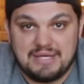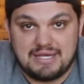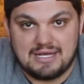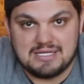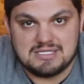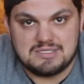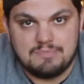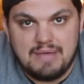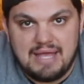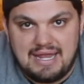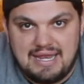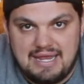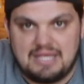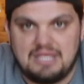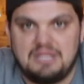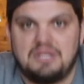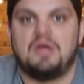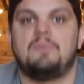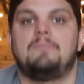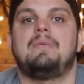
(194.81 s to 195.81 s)
cosmetic.
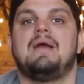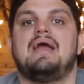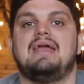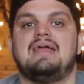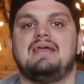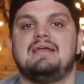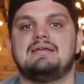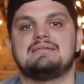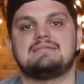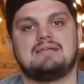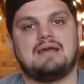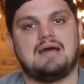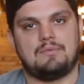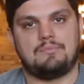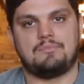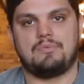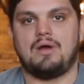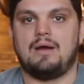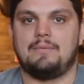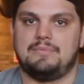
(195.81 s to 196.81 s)
You know, paint is not a
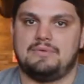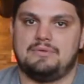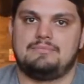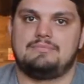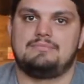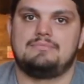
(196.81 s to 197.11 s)
problem.